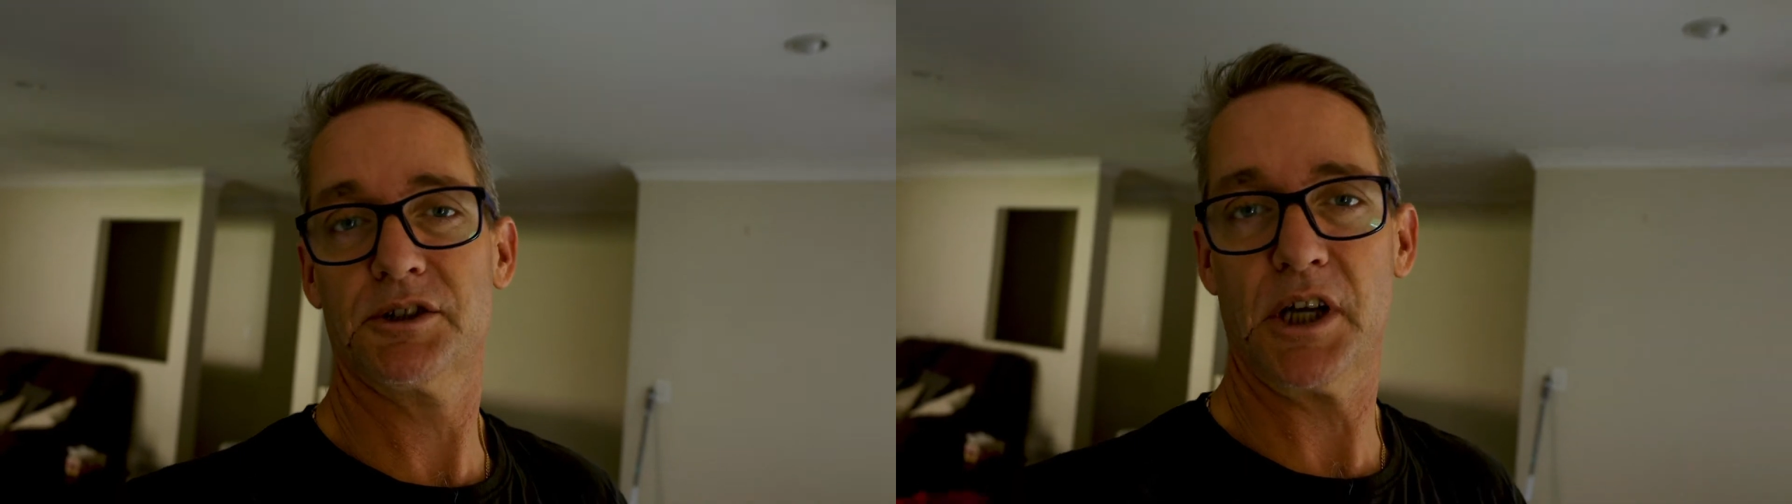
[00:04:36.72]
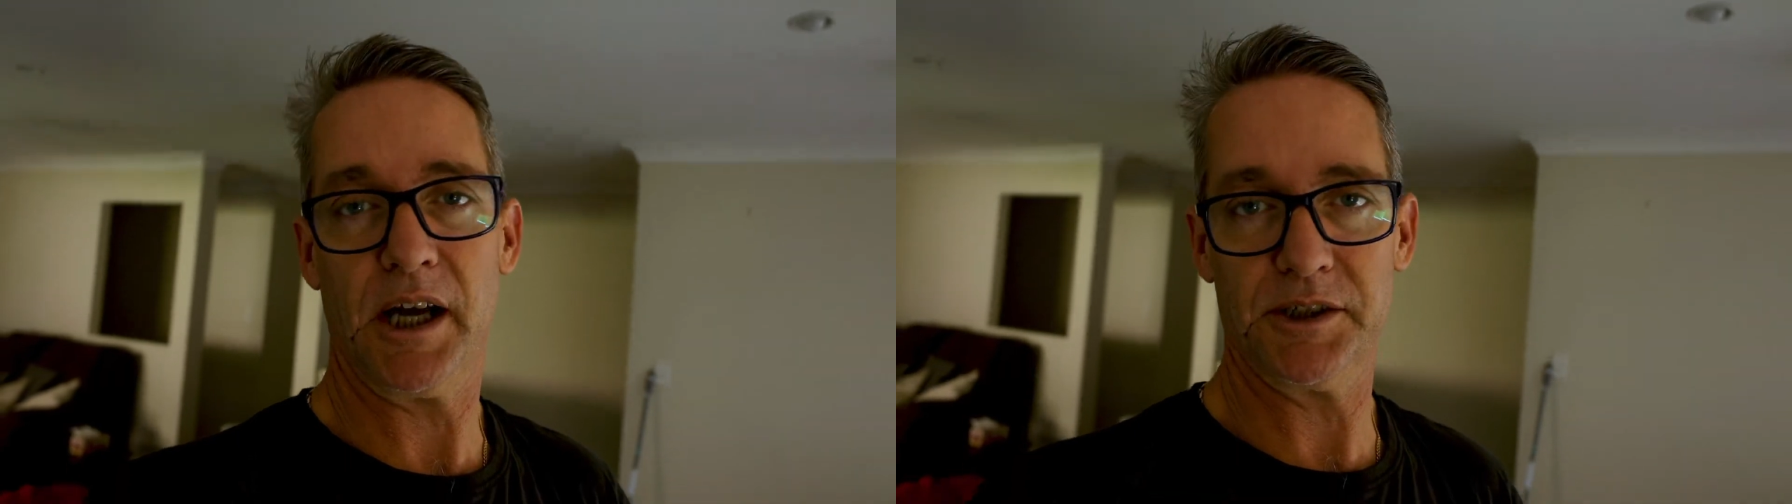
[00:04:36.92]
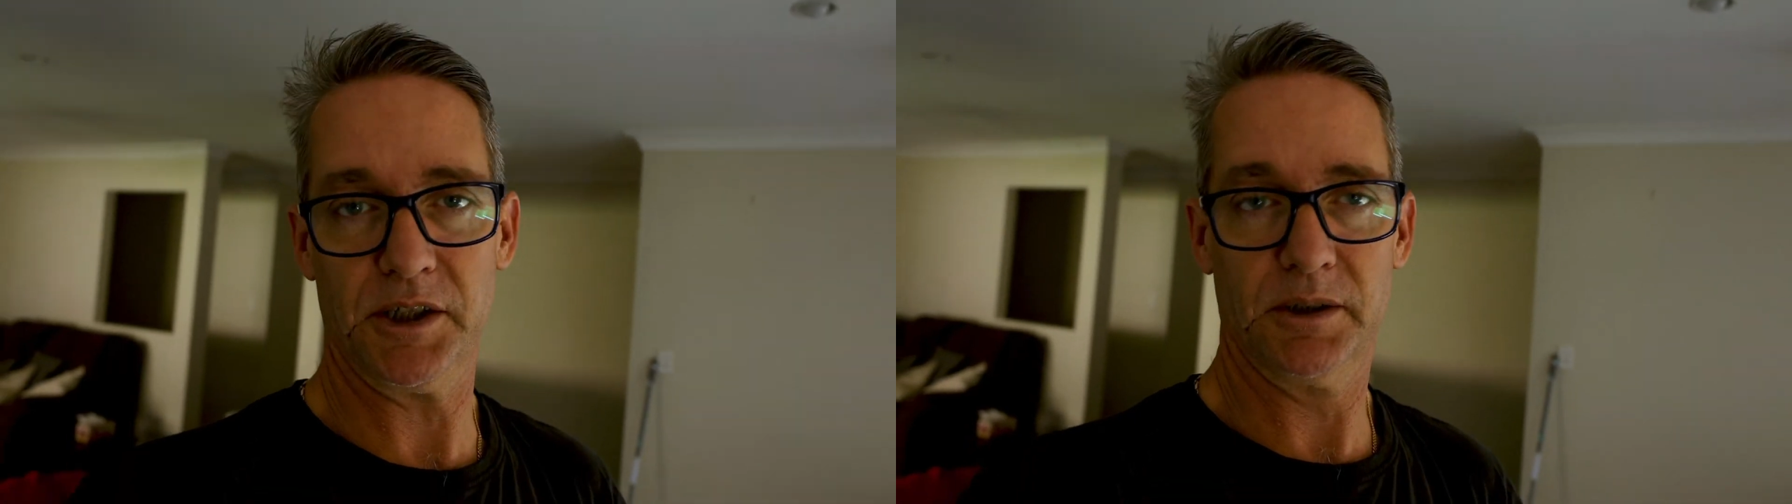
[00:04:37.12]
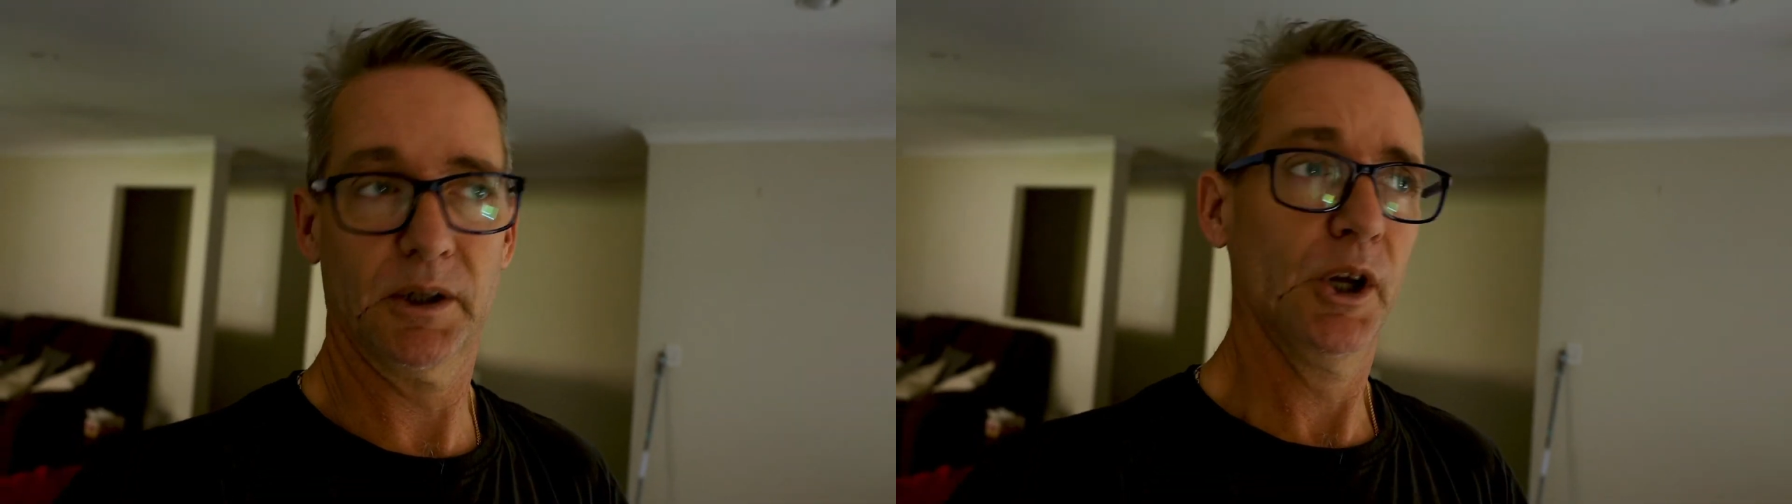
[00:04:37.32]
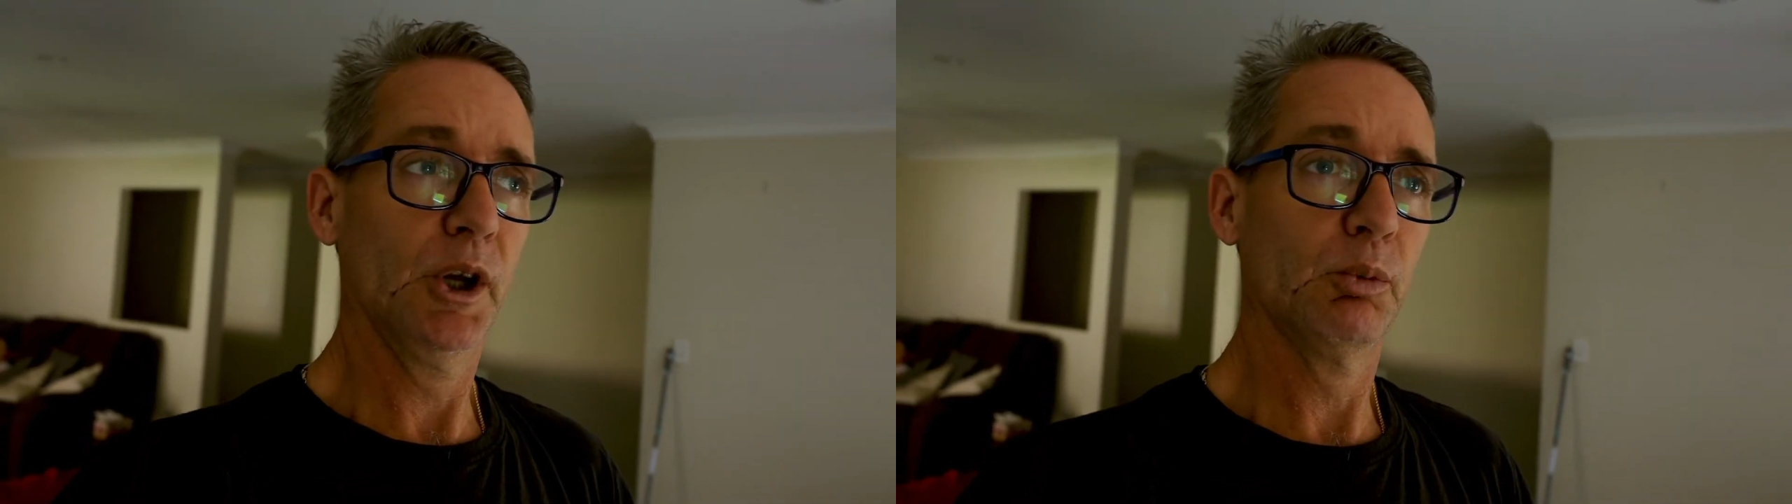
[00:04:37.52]
charging
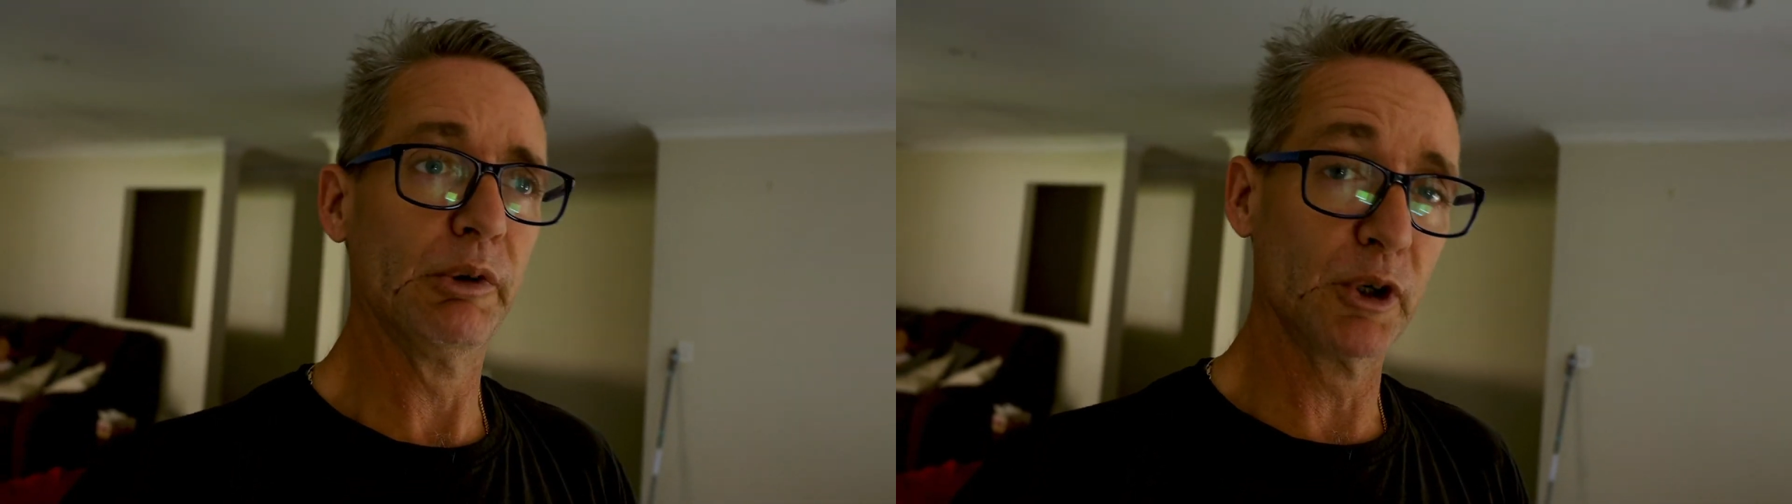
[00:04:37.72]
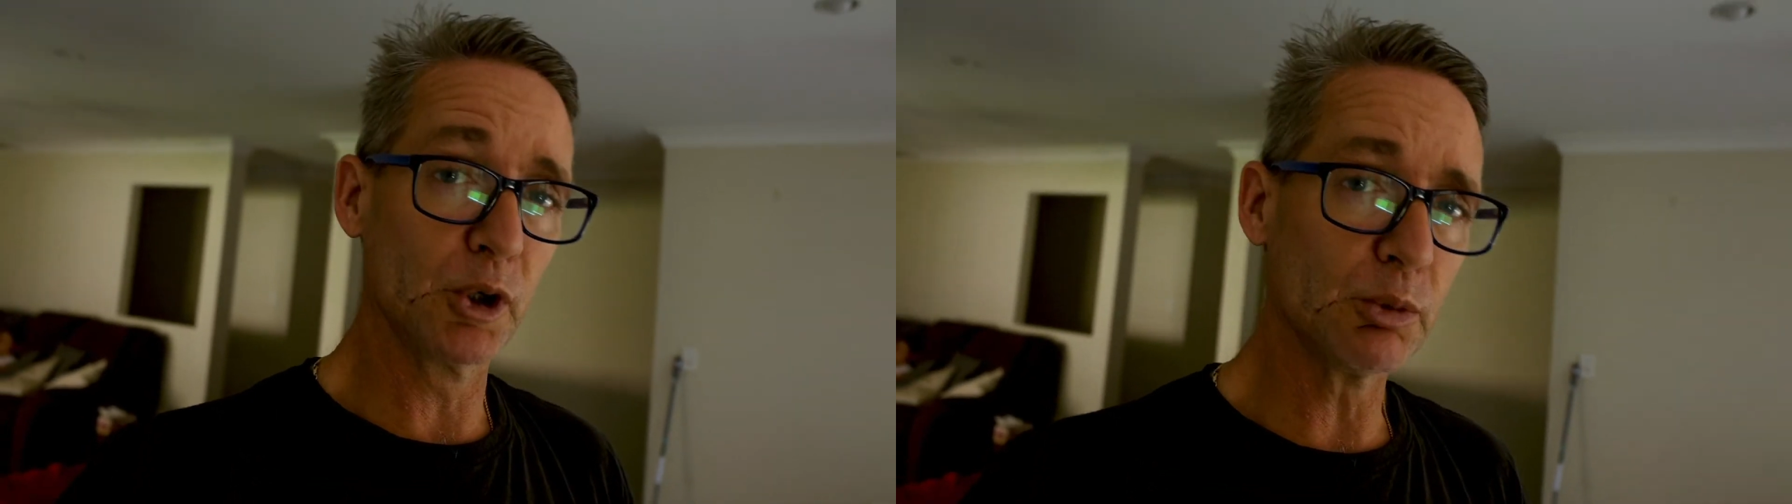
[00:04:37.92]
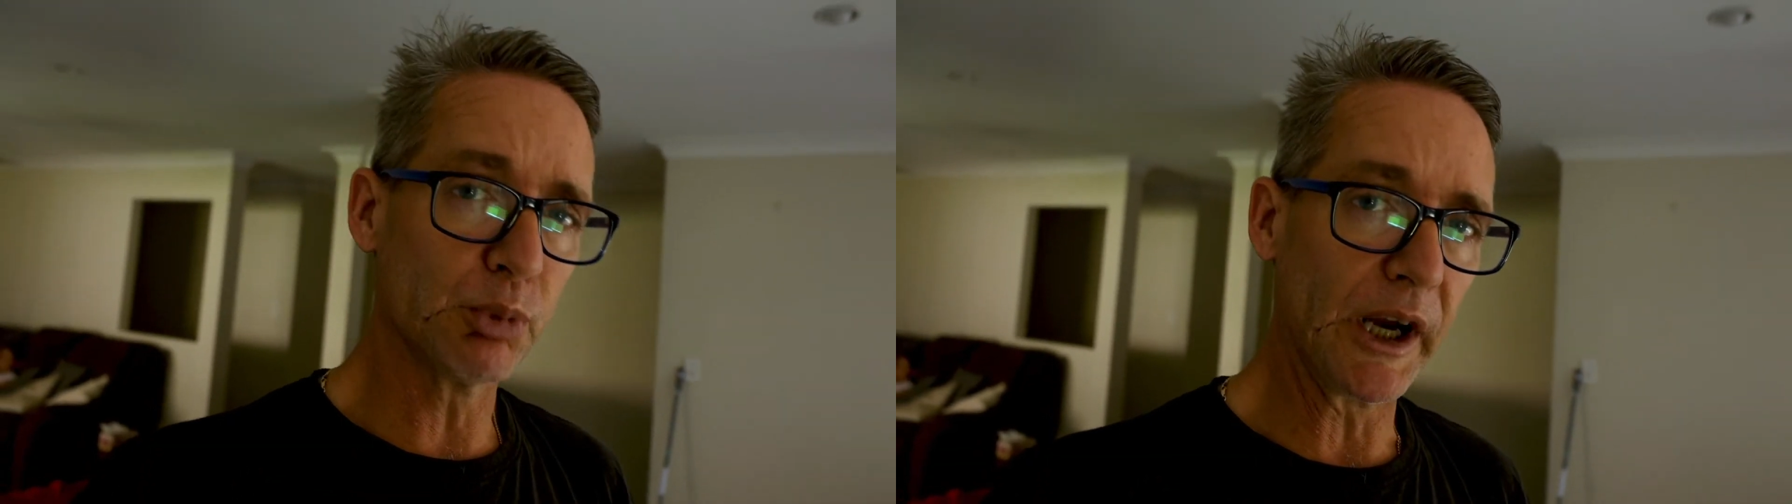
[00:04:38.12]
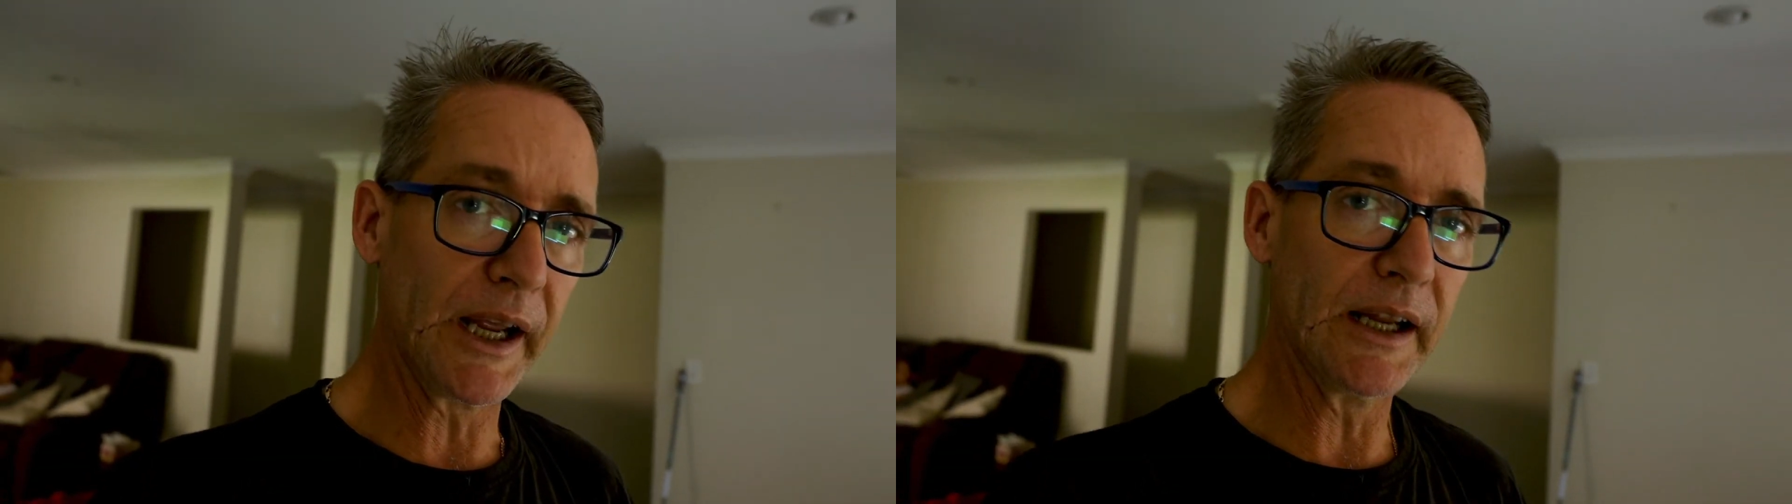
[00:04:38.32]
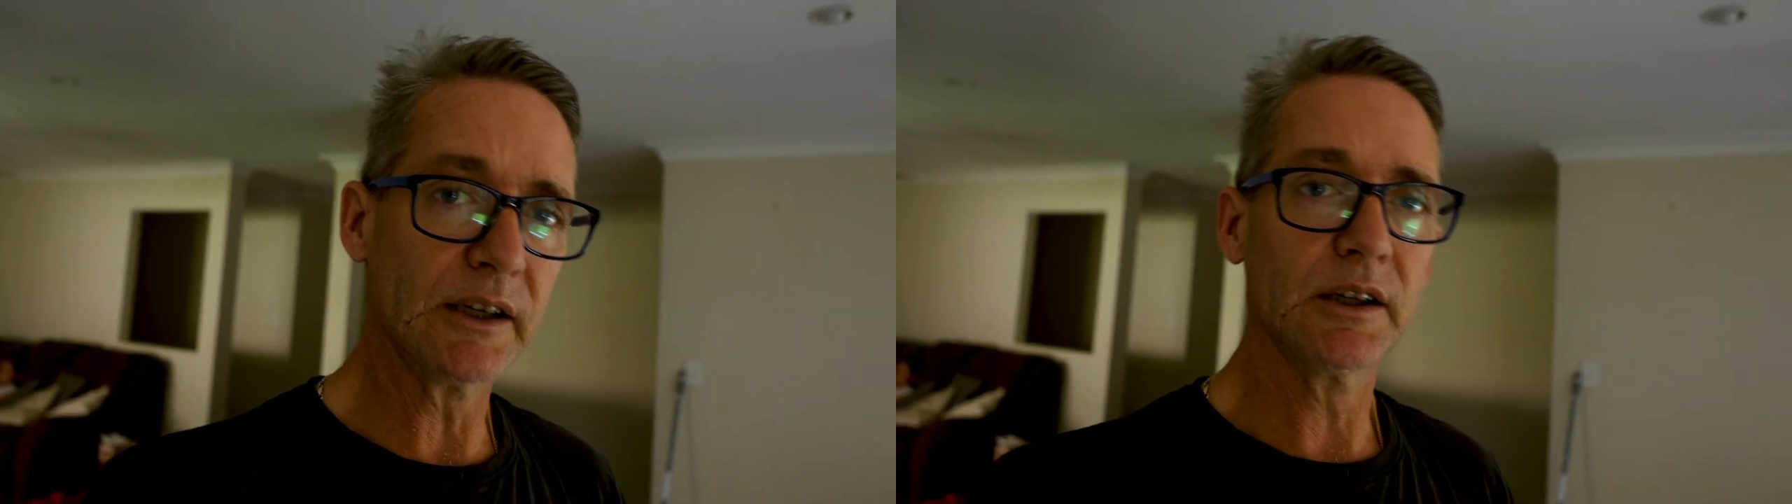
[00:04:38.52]
with a good
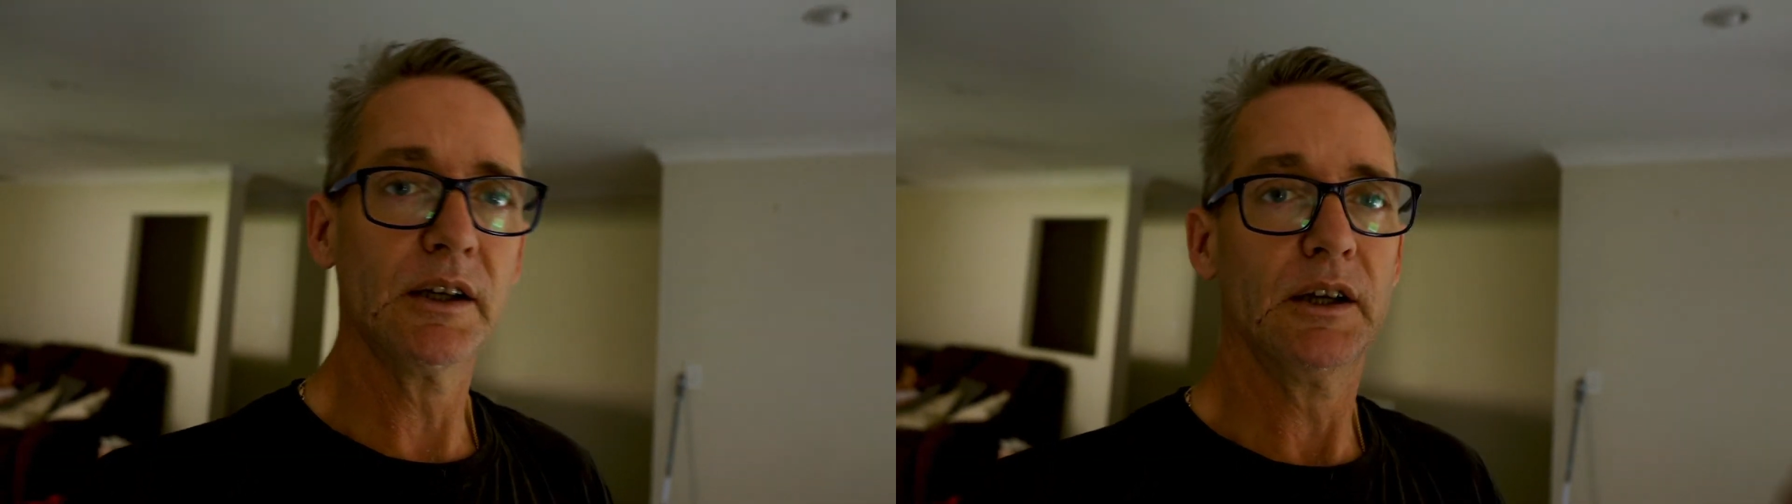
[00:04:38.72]
brand,